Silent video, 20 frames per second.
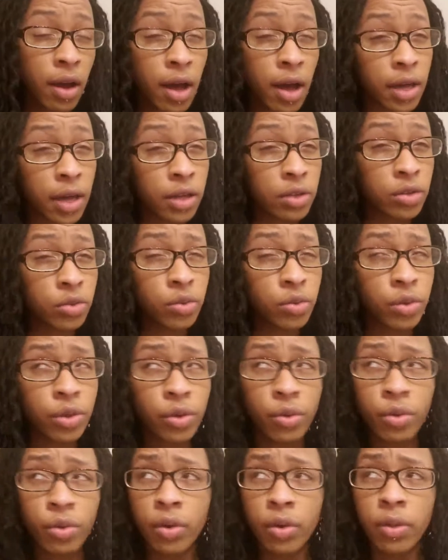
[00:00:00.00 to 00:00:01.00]
how to do it,
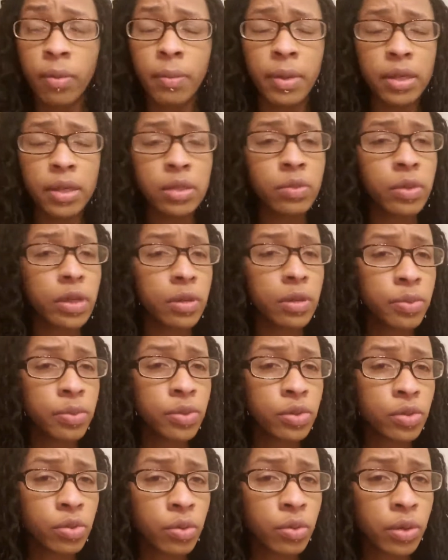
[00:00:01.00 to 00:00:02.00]
or the best way to
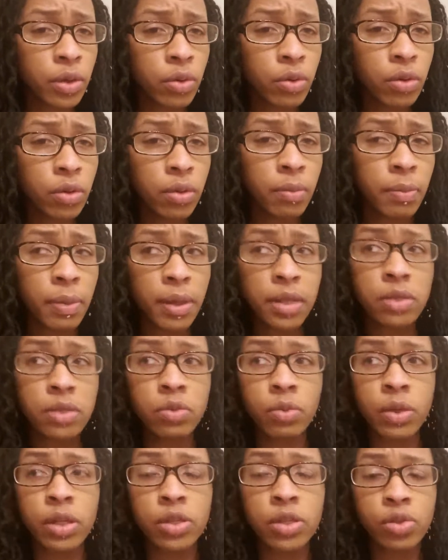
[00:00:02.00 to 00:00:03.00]
pursue it, or the
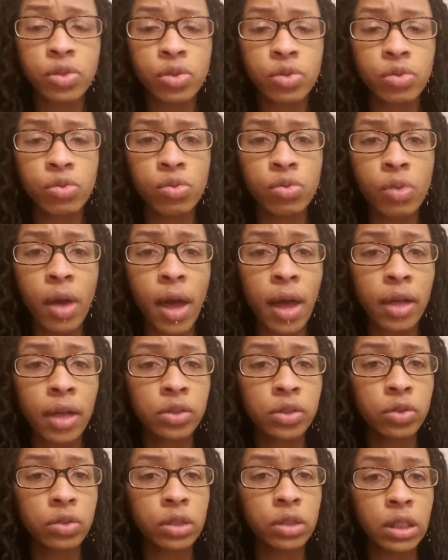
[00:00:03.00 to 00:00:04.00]
best way to
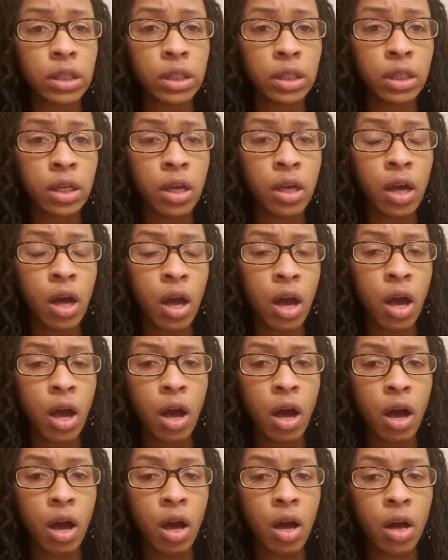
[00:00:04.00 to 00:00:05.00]
actually
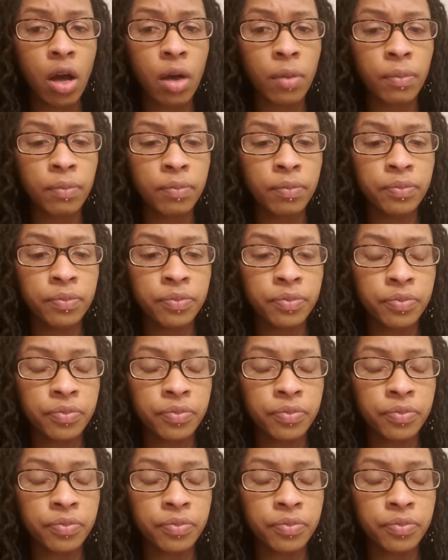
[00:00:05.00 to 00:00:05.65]
um,